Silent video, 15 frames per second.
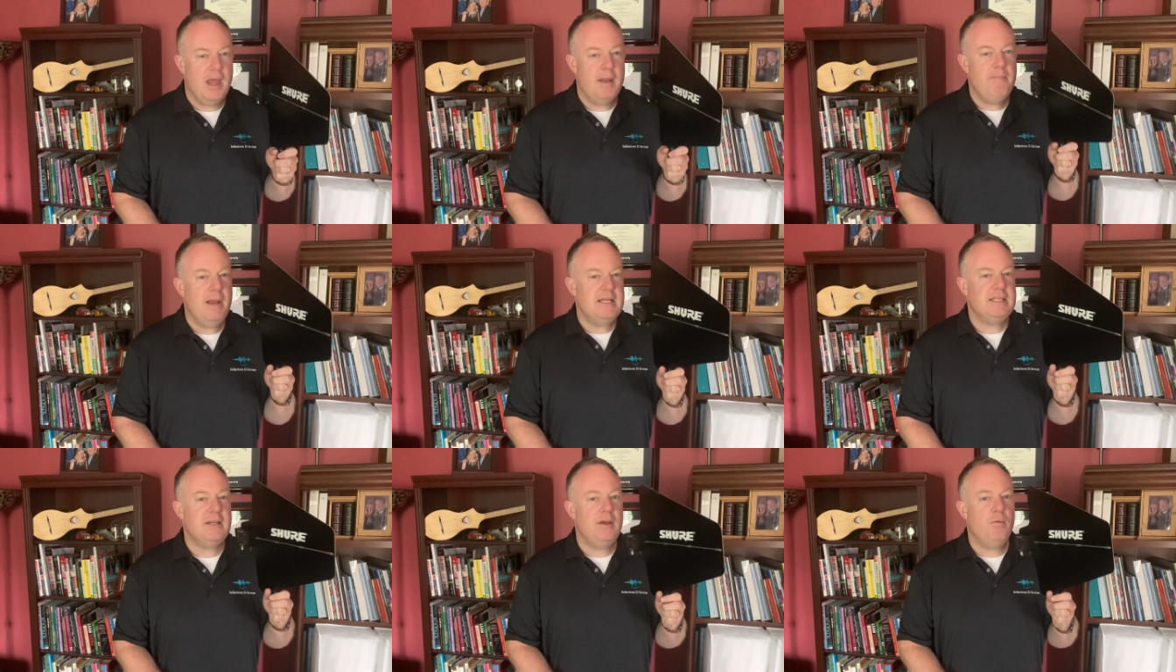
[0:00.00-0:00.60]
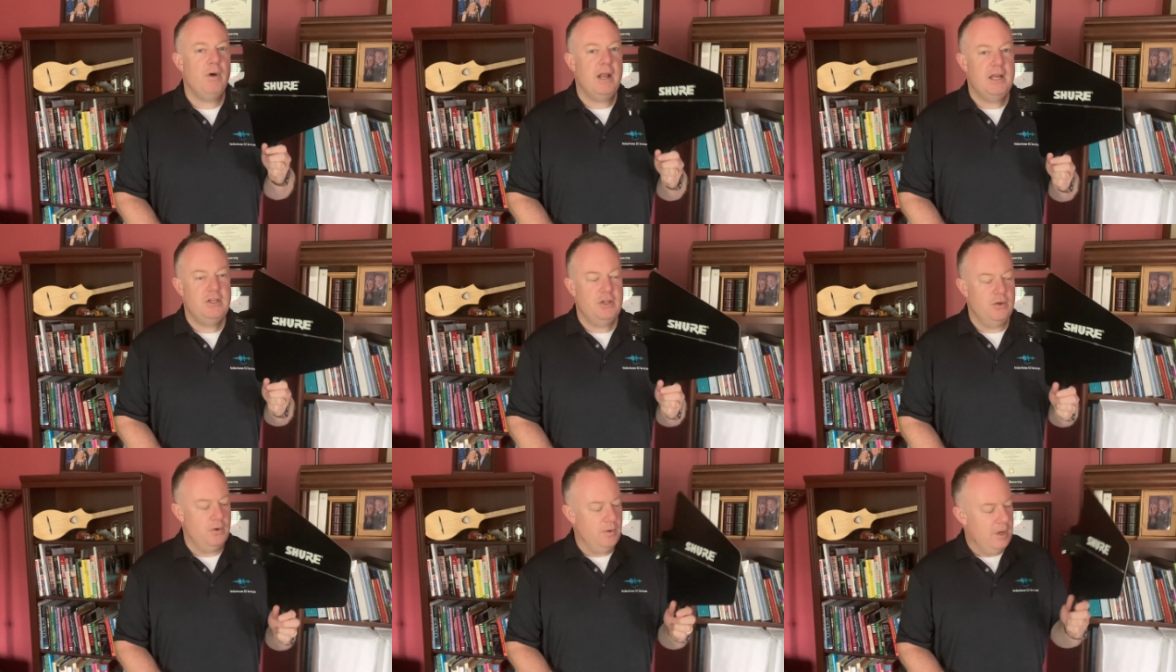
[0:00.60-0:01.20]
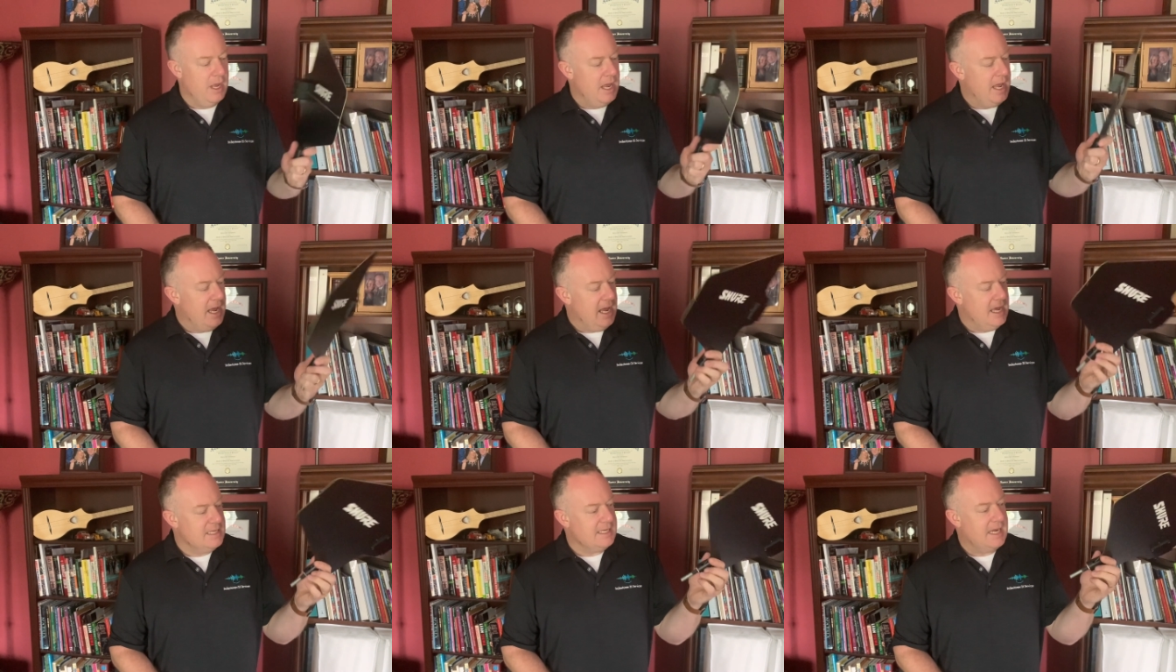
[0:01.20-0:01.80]
And basically what I do
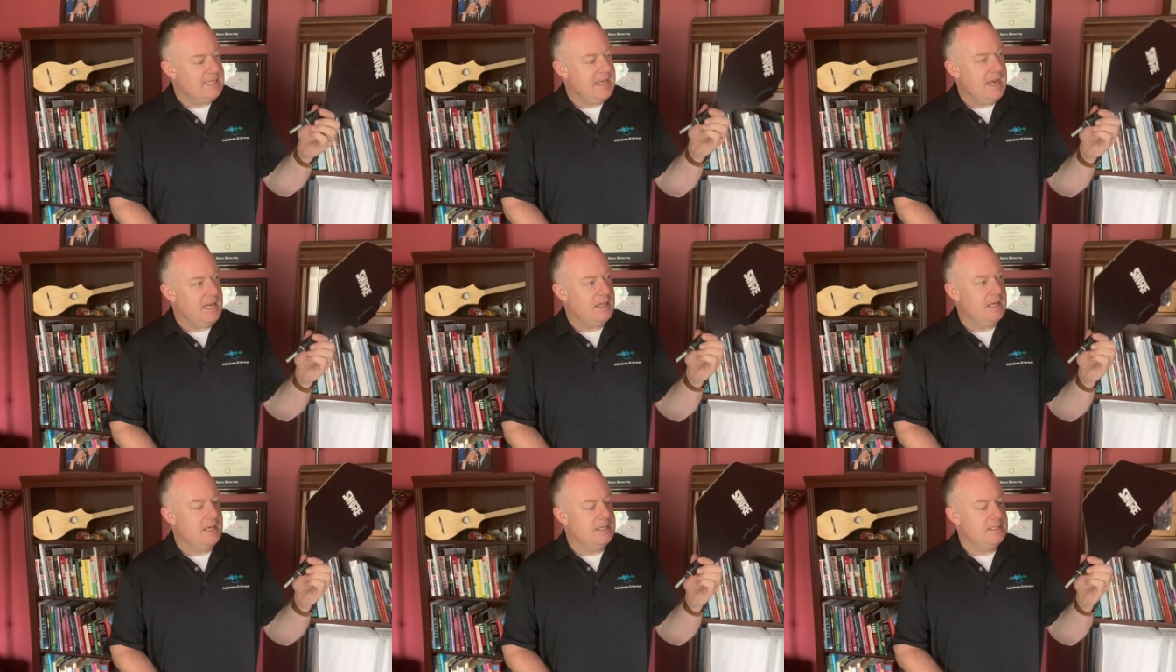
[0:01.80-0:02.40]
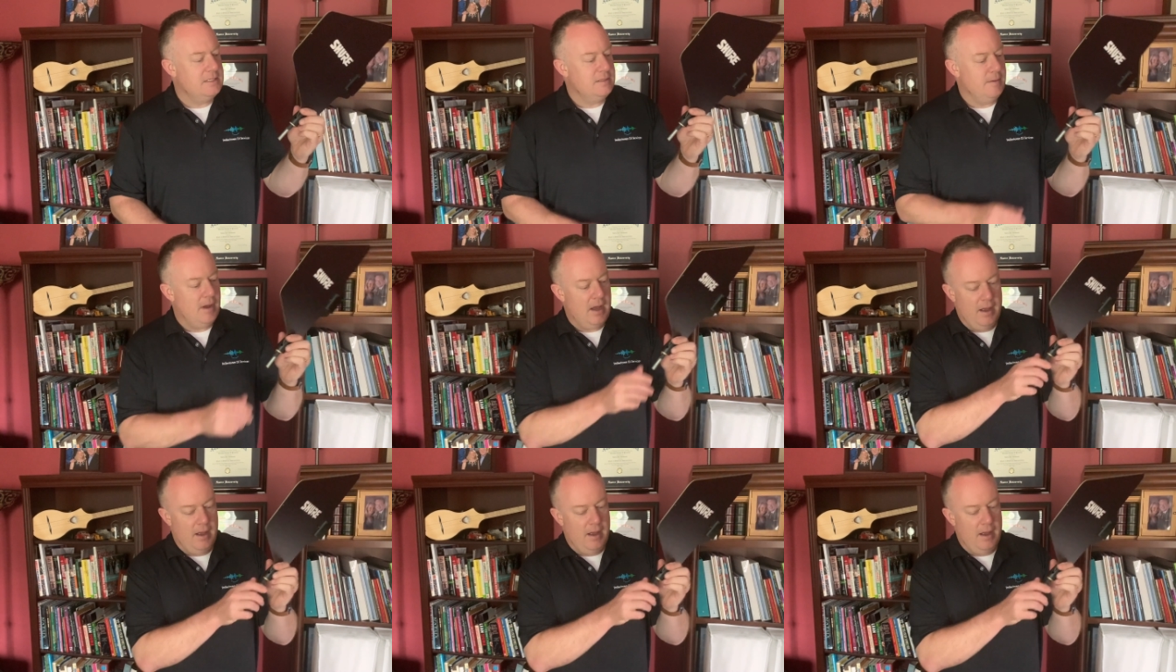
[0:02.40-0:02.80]
is I take this